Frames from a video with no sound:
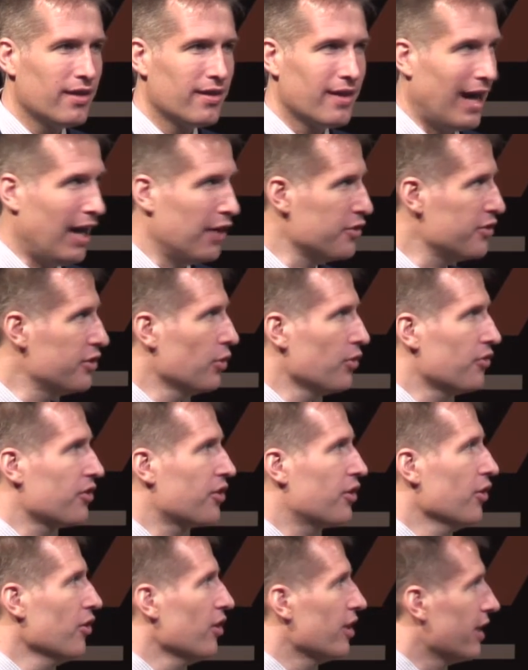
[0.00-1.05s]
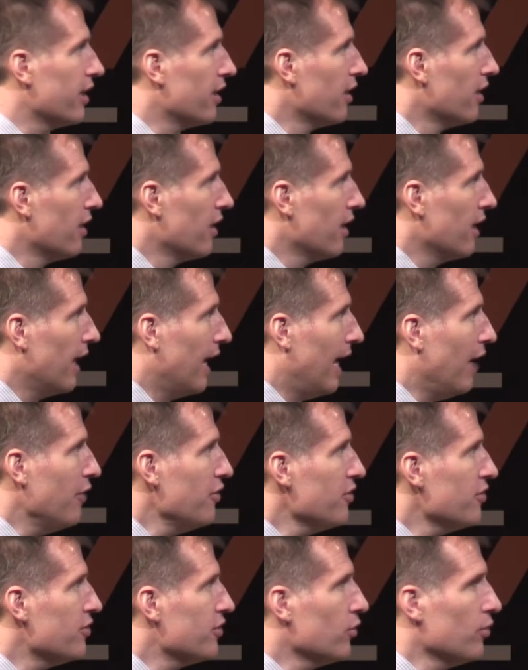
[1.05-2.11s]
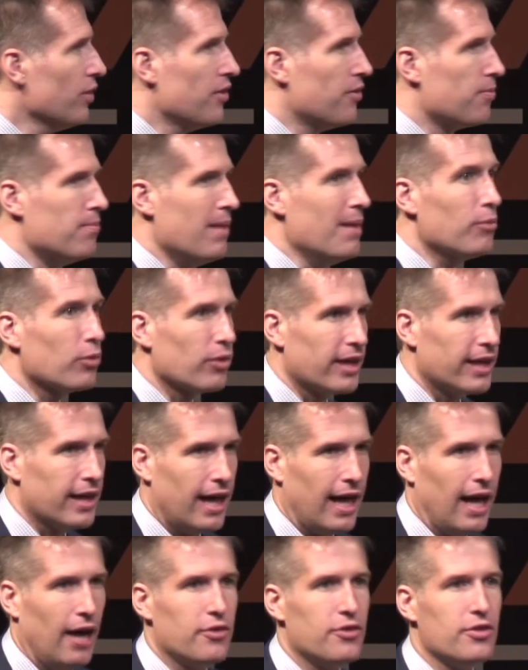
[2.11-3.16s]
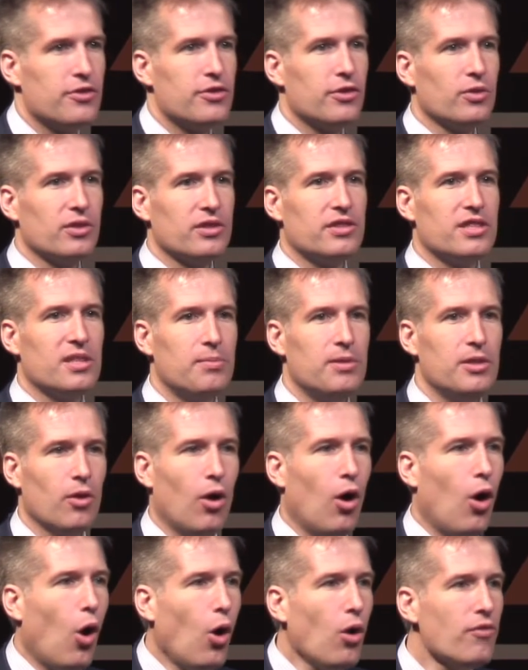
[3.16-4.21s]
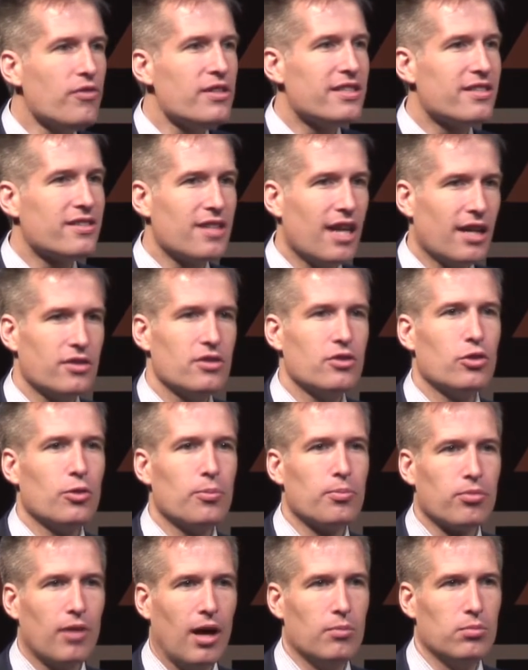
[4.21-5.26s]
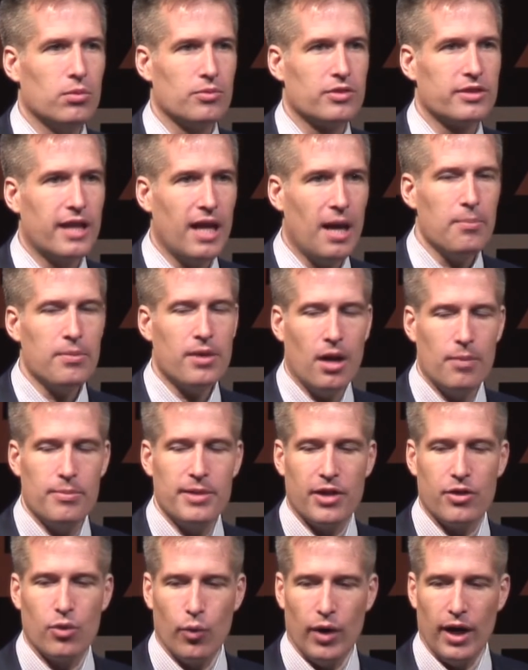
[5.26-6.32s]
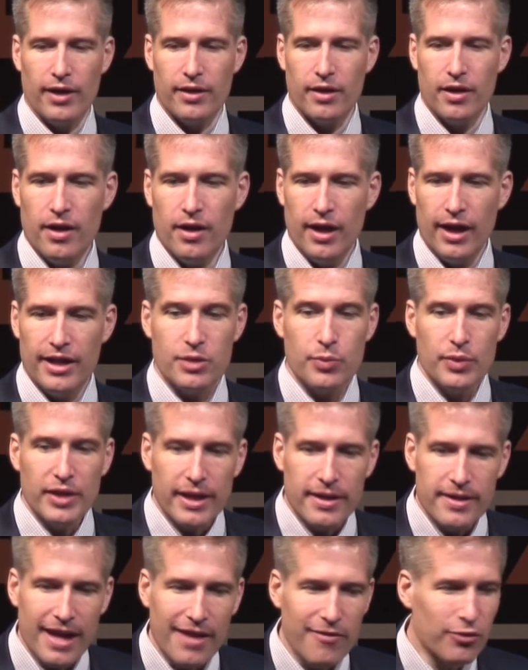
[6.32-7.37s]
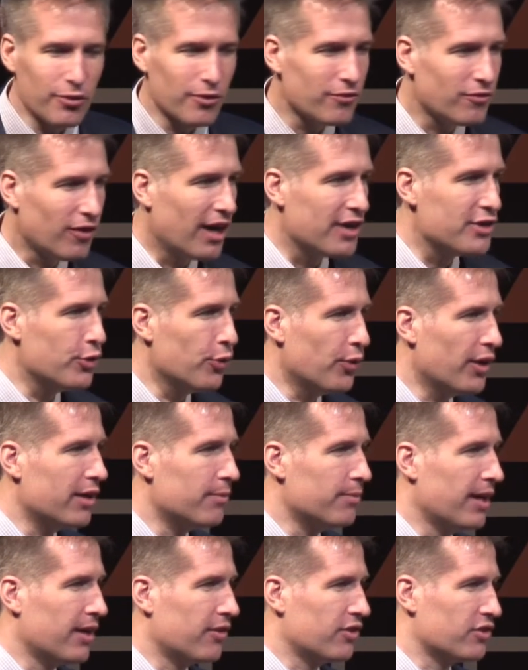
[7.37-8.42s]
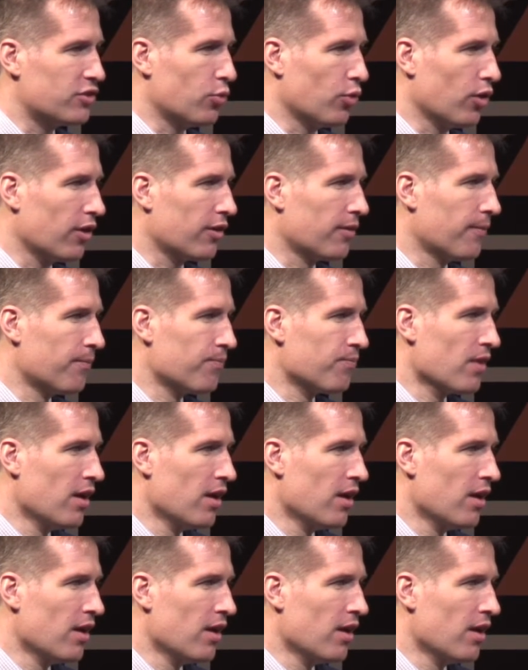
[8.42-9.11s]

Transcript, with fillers: How do you deal with security? How do you deal with memory? How do you deal with CPU? All of these technical problems kept coming in the way, and so we could never find a way to make this work.